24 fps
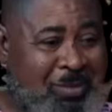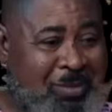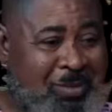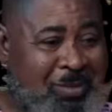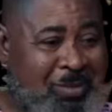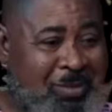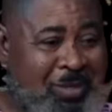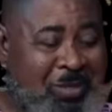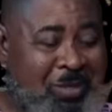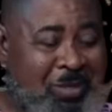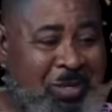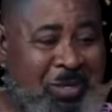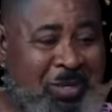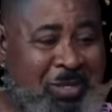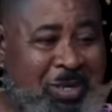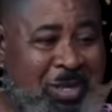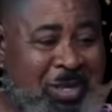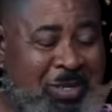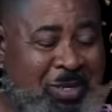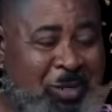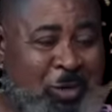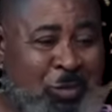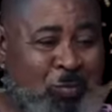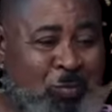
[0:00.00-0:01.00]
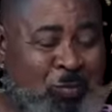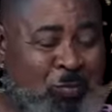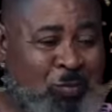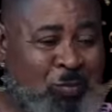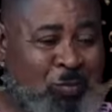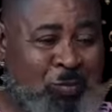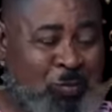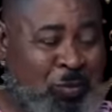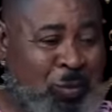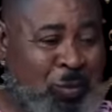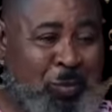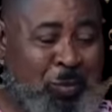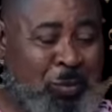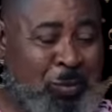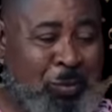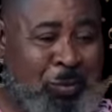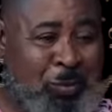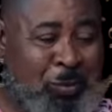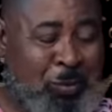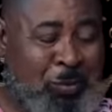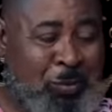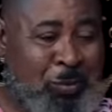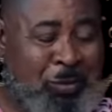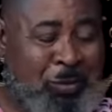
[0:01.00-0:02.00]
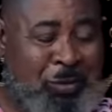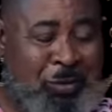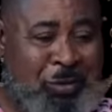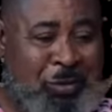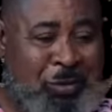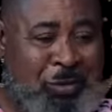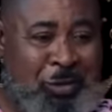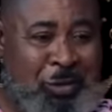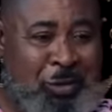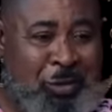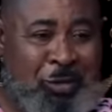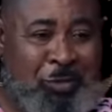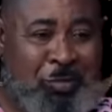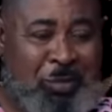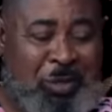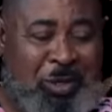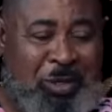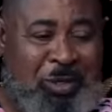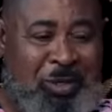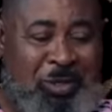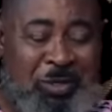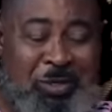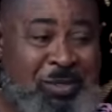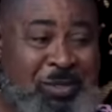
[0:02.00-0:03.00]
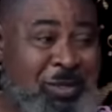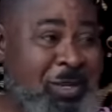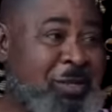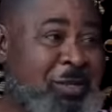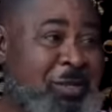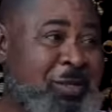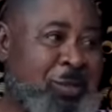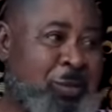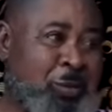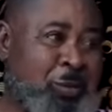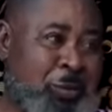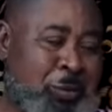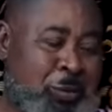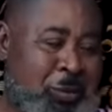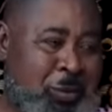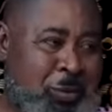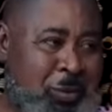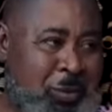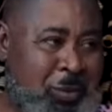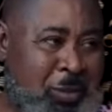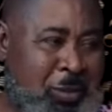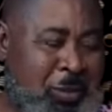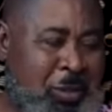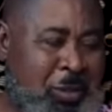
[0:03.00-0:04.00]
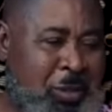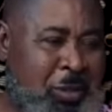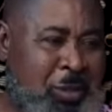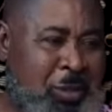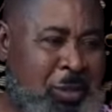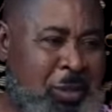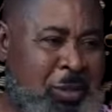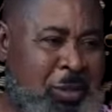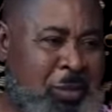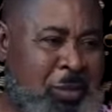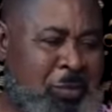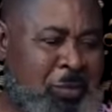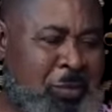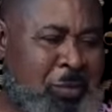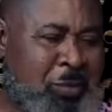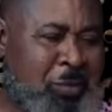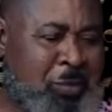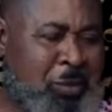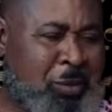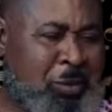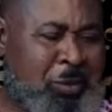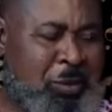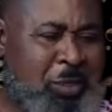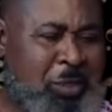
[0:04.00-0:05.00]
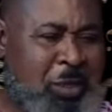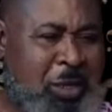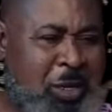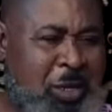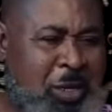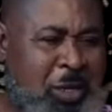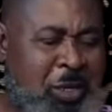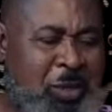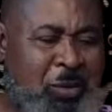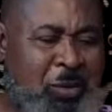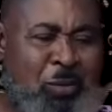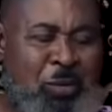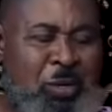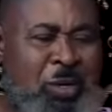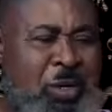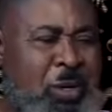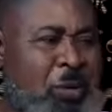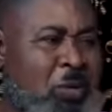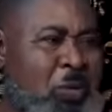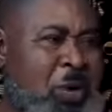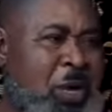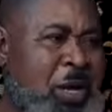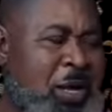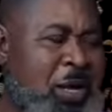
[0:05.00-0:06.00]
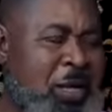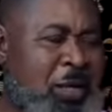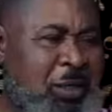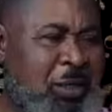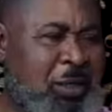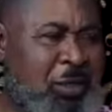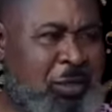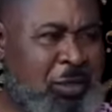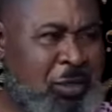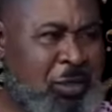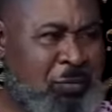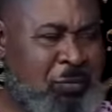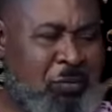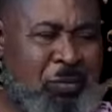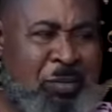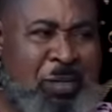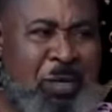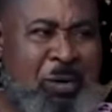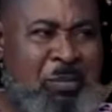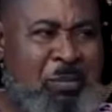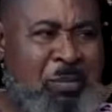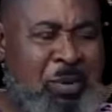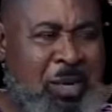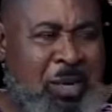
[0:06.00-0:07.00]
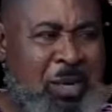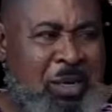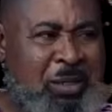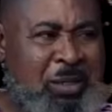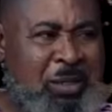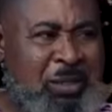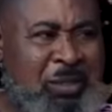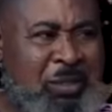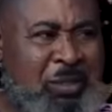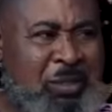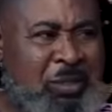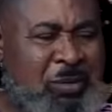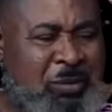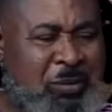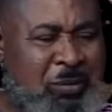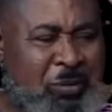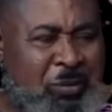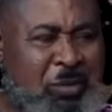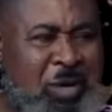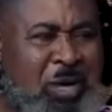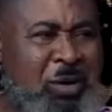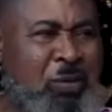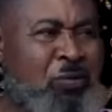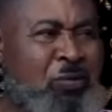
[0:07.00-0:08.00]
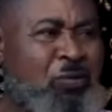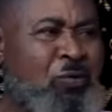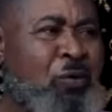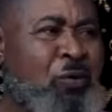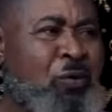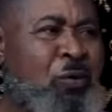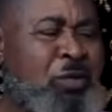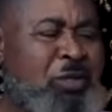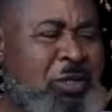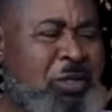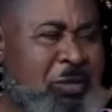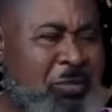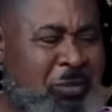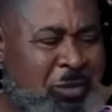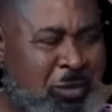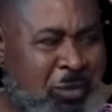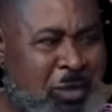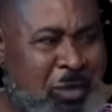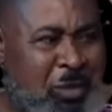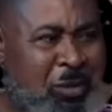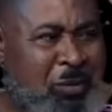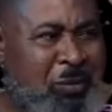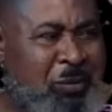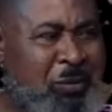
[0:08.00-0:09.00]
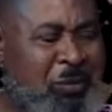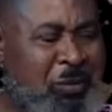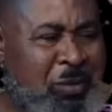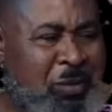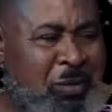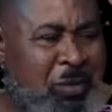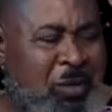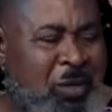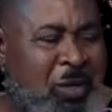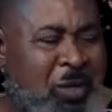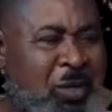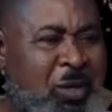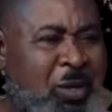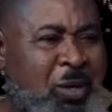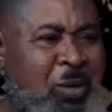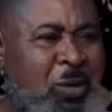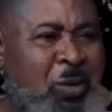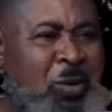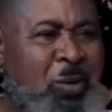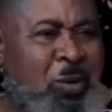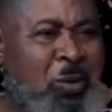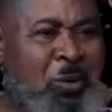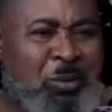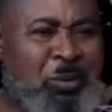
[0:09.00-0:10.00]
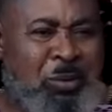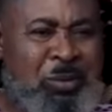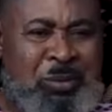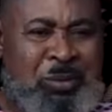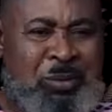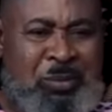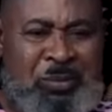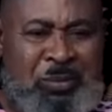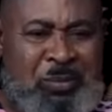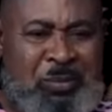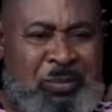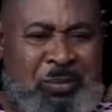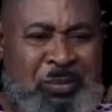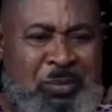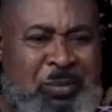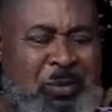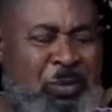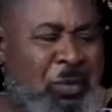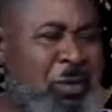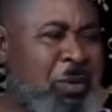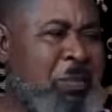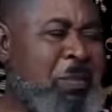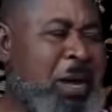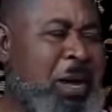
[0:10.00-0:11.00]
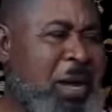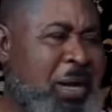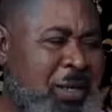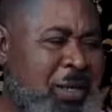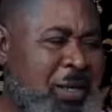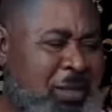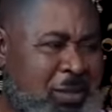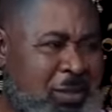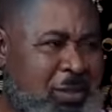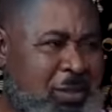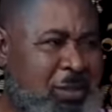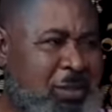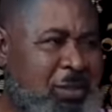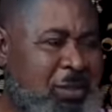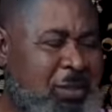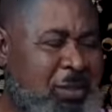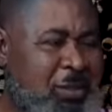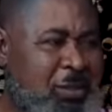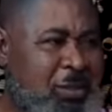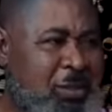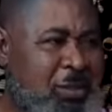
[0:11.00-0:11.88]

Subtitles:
It's just that some people won't just be sensible. But I wonder why Chief Demba is trying to force himself on the palace.